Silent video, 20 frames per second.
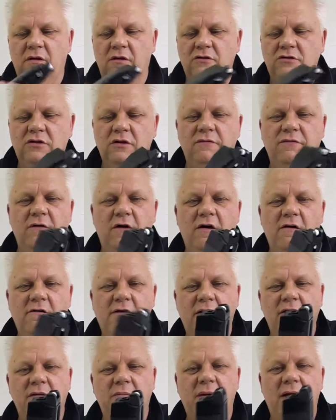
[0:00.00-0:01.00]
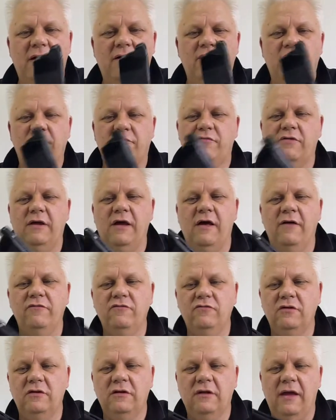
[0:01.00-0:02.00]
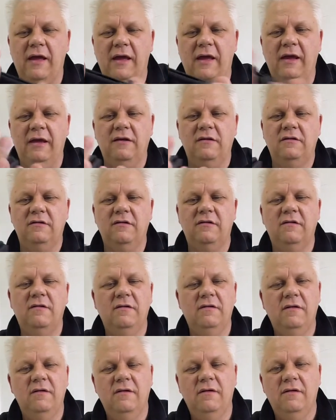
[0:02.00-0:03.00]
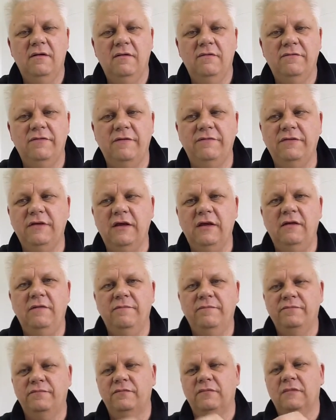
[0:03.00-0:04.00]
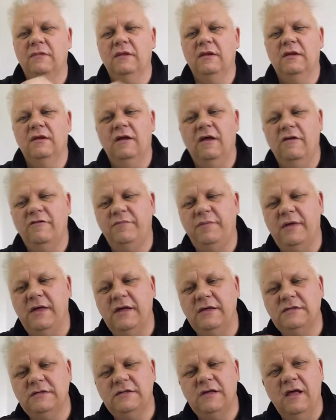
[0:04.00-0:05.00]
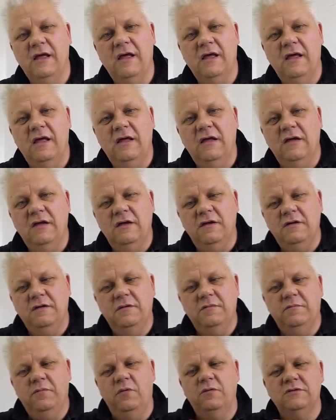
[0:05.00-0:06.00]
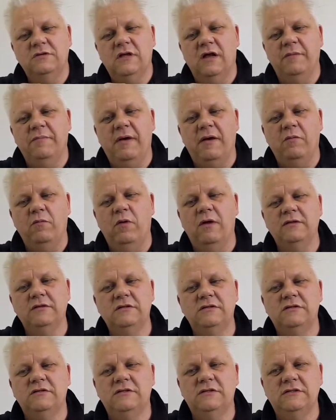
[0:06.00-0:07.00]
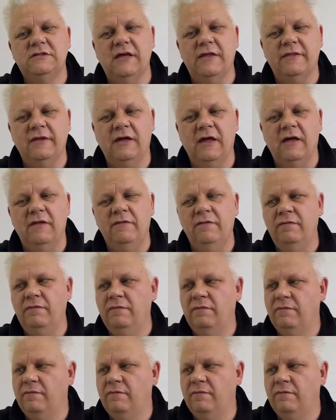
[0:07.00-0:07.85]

Should fire around about 350 FPS. Pull the side back once to set the gun.